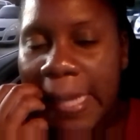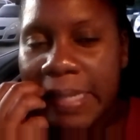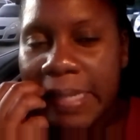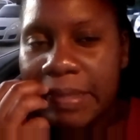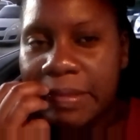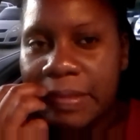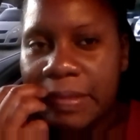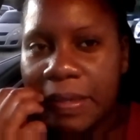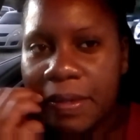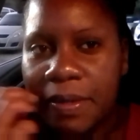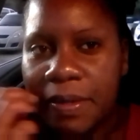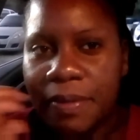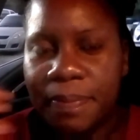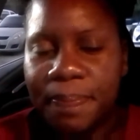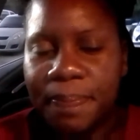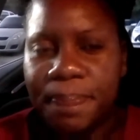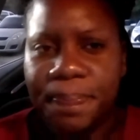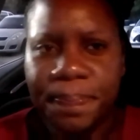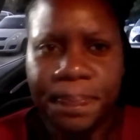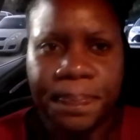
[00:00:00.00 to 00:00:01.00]
So
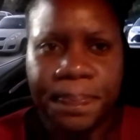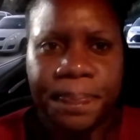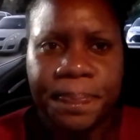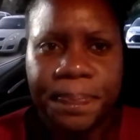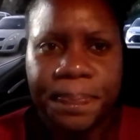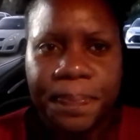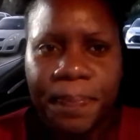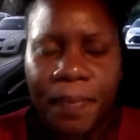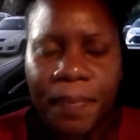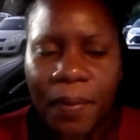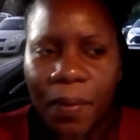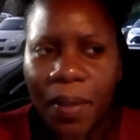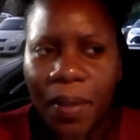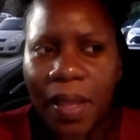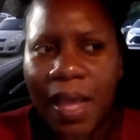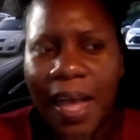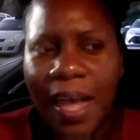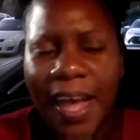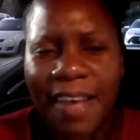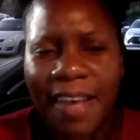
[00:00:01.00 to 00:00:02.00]

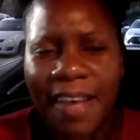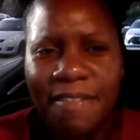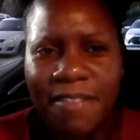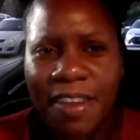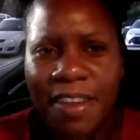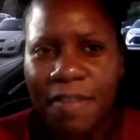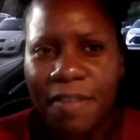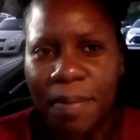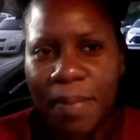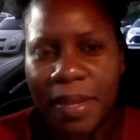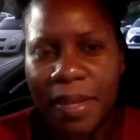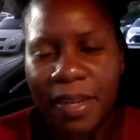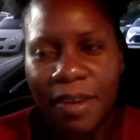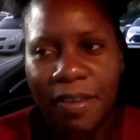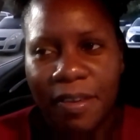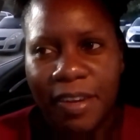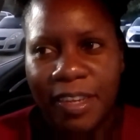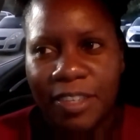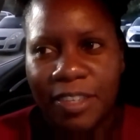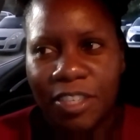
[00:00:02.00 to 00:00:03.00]
I've never been in a
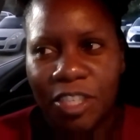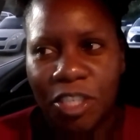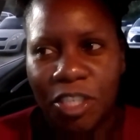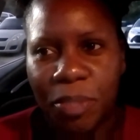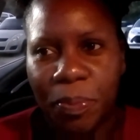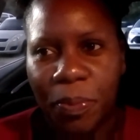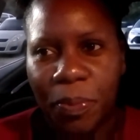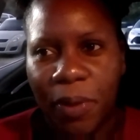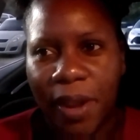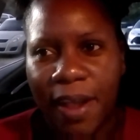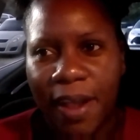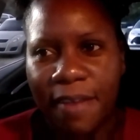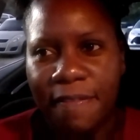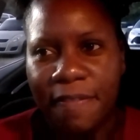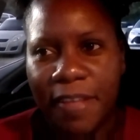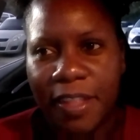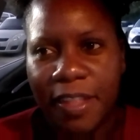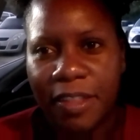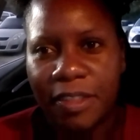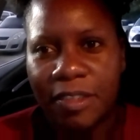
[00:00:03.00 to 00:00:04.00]
relationship where I
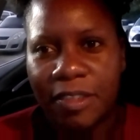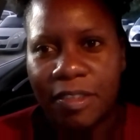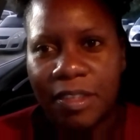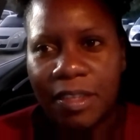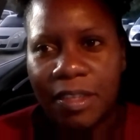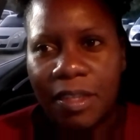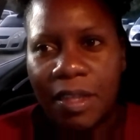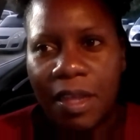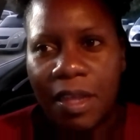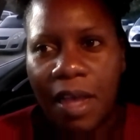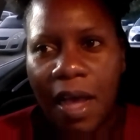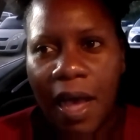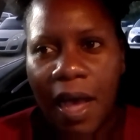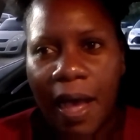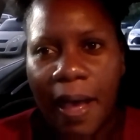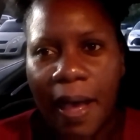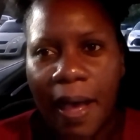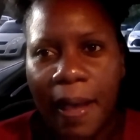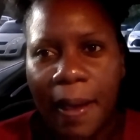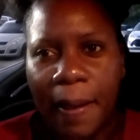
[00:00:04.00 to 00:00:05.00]

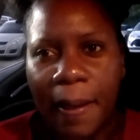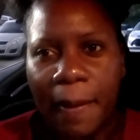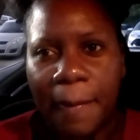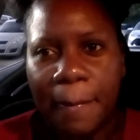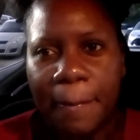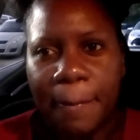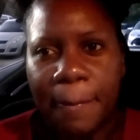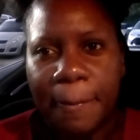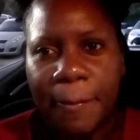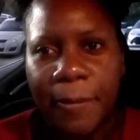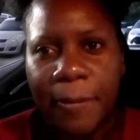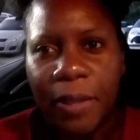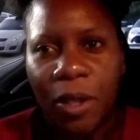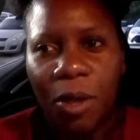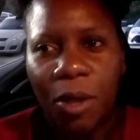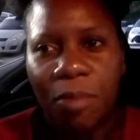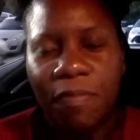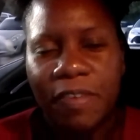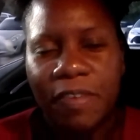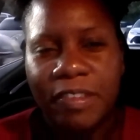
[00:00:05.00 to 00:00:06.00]
felt
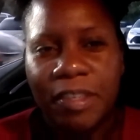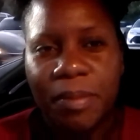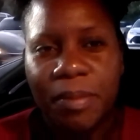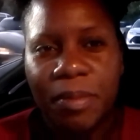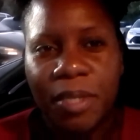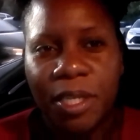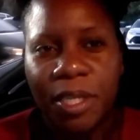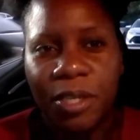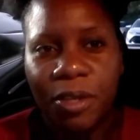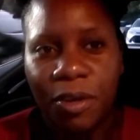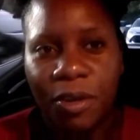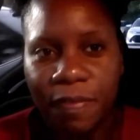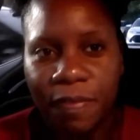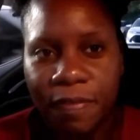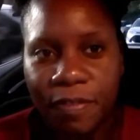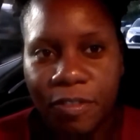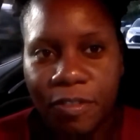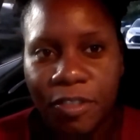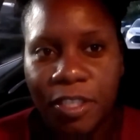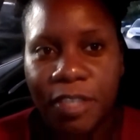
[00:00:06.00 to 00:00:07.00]
comfortable enough
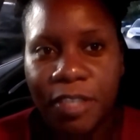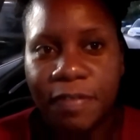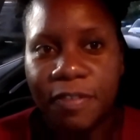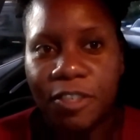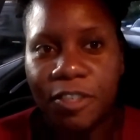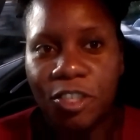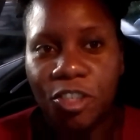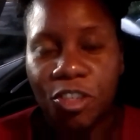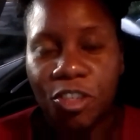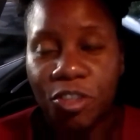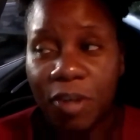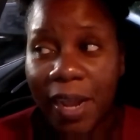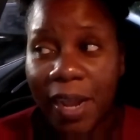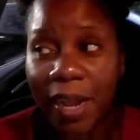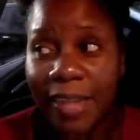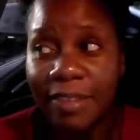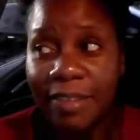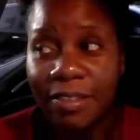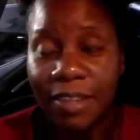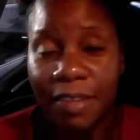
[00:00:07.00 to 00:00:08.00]
to even
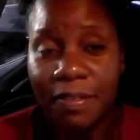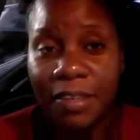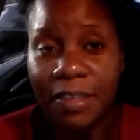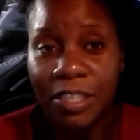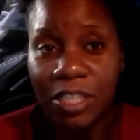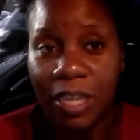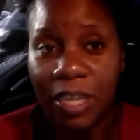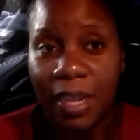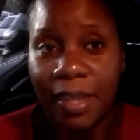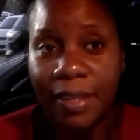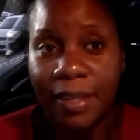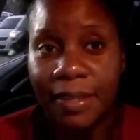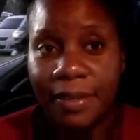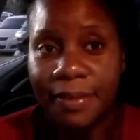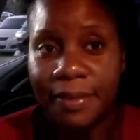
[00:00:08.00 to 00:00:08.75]
try to have a child.